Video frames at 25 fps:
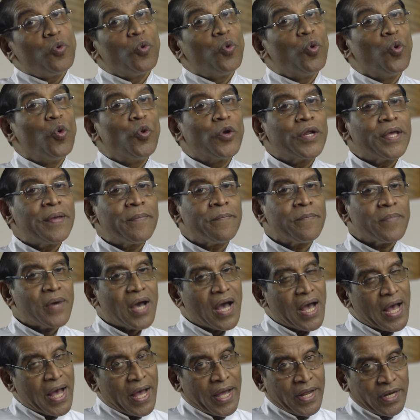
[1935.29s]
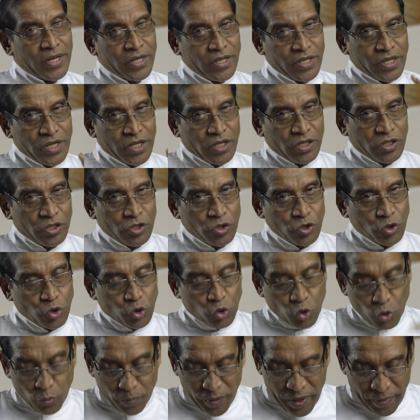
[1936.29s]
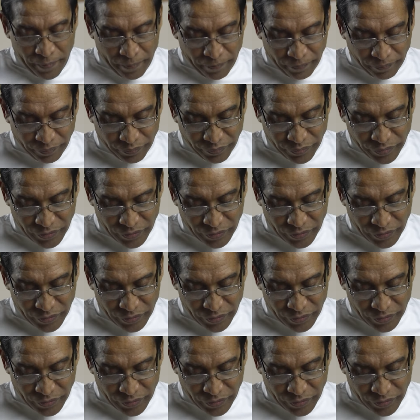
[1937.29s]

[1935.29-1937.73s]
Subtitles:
Urim and Thummim.